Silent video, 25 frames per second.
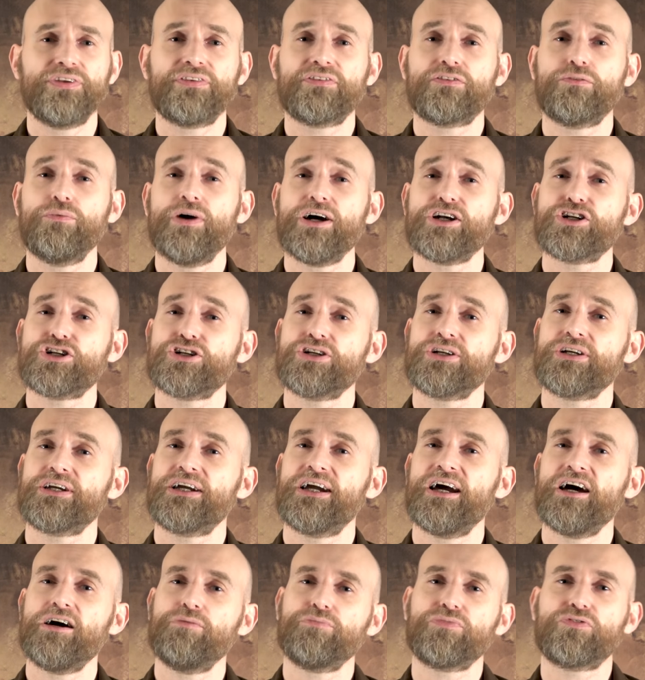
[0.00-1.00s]
This question
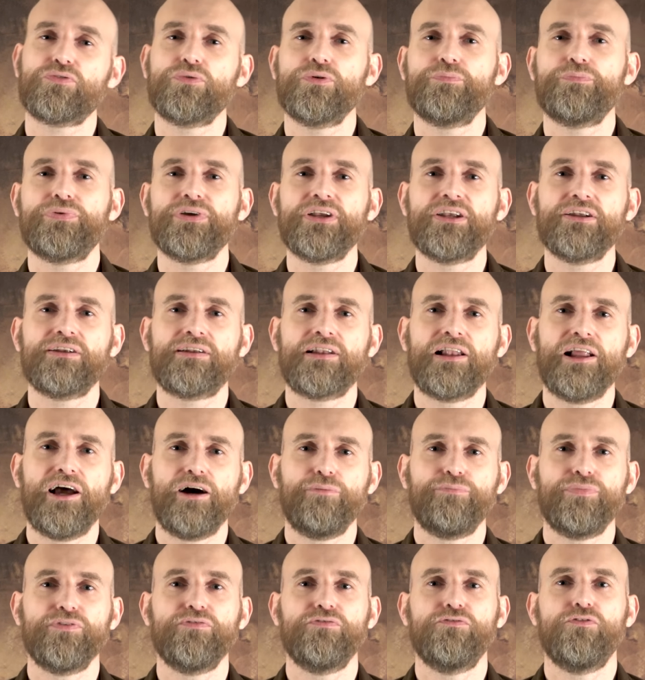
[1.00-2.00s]
comes repeatedly
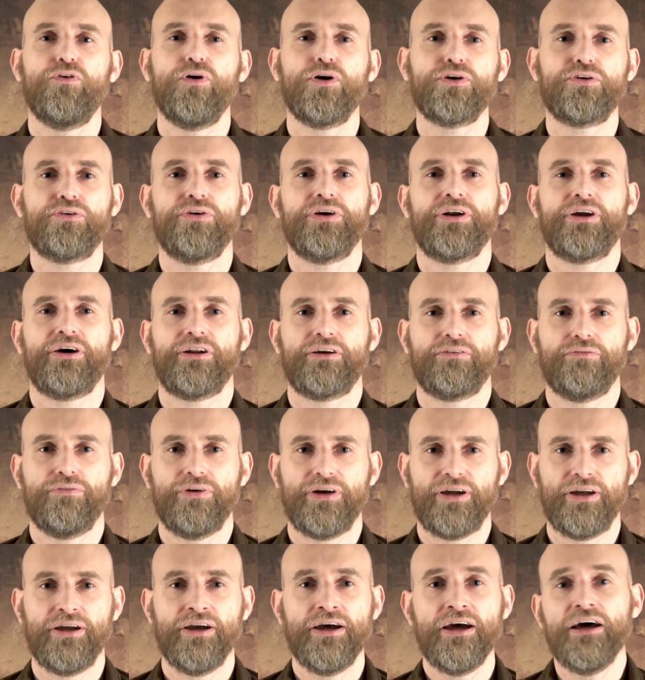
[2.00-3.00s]
up in one or another
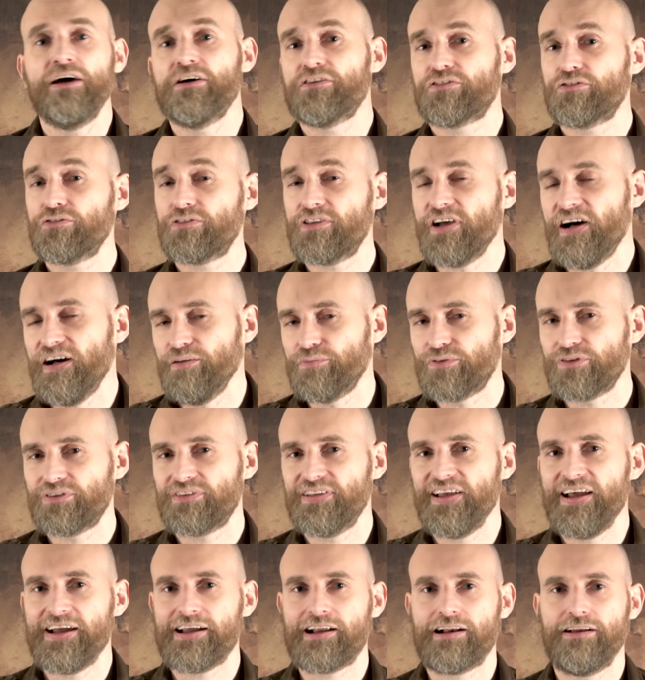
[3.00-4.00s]
way, so time to
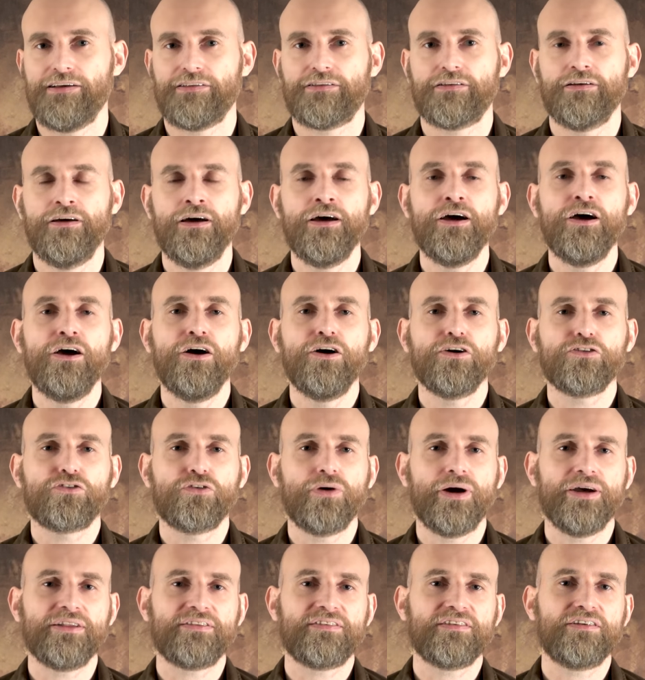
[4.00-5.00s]
tackle it.
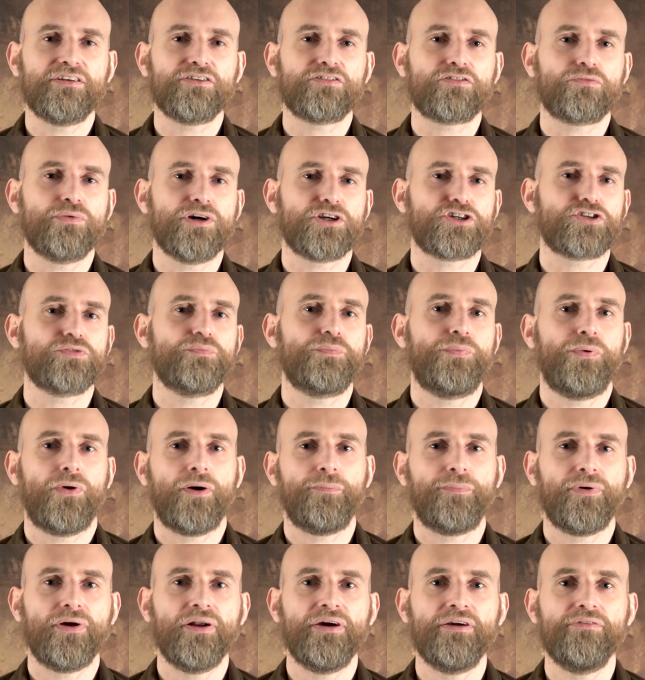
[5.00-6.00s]
To answer this question
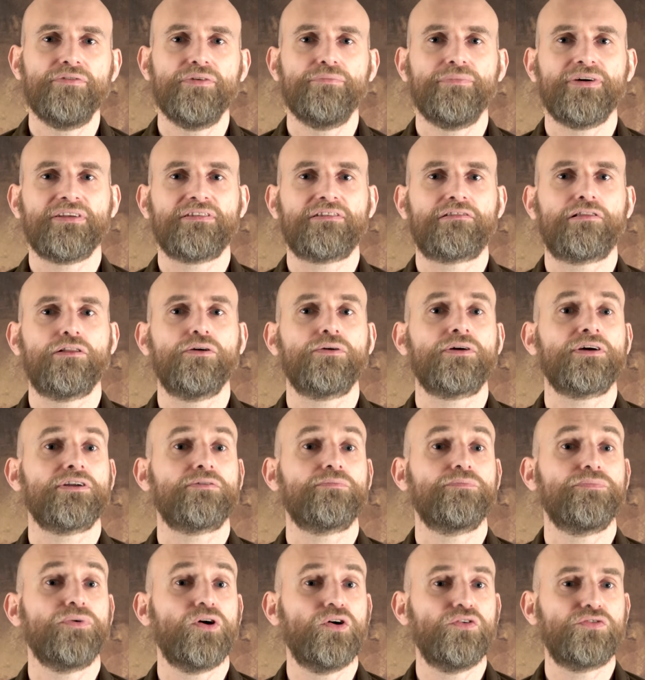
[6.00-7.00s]
properly, we must look
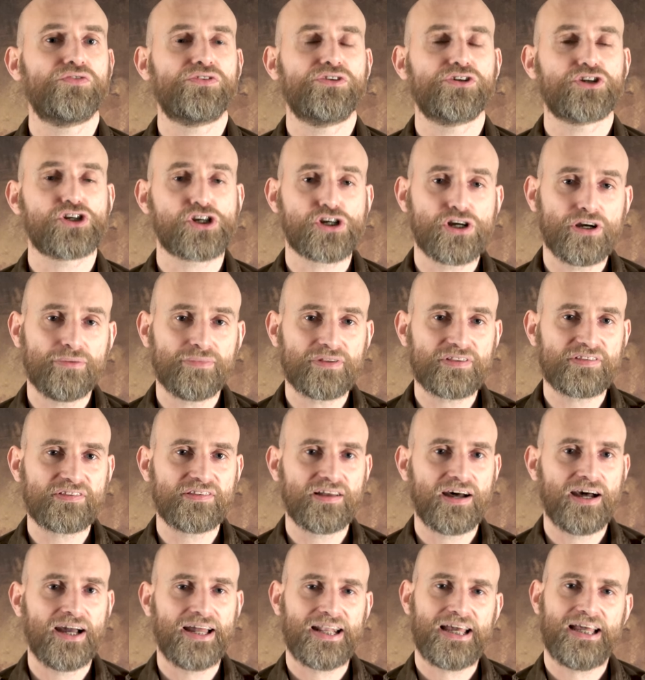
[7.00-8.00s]
at both the German
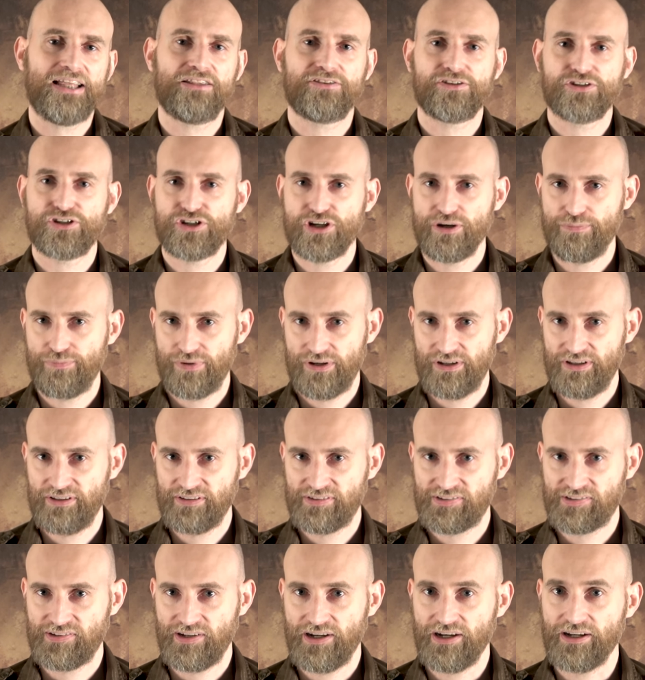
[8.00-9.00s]
side and the
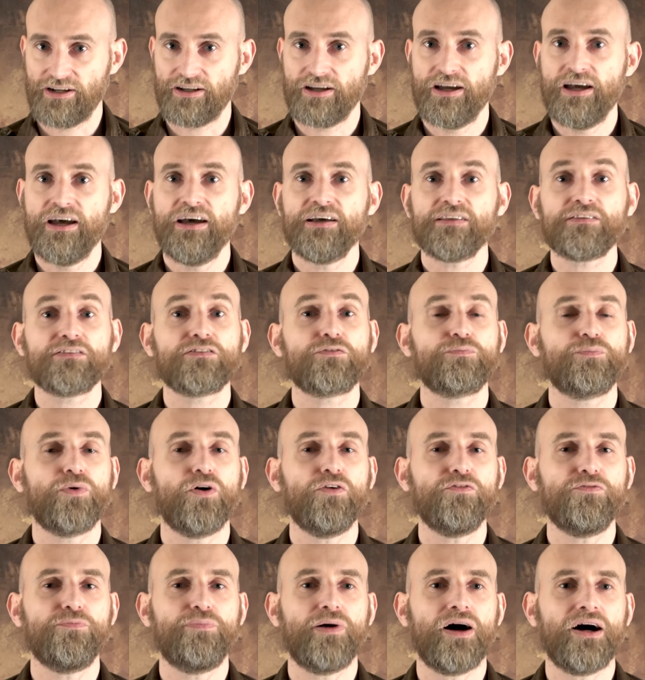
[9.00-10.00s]
Japanese side, since
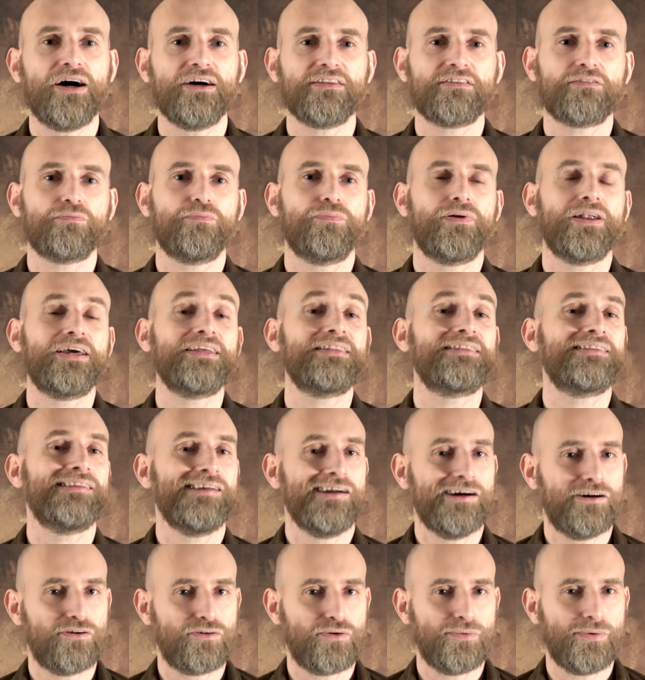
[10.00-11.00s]
both parts played
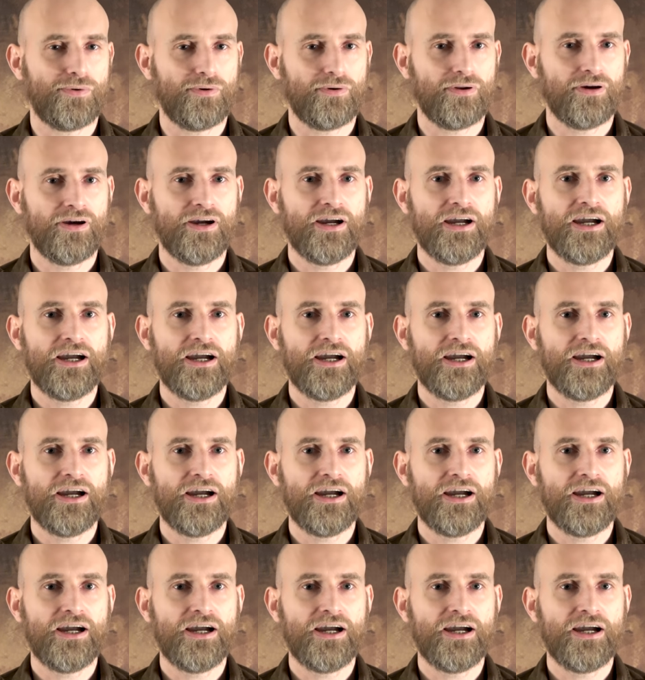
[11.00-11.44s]
their role.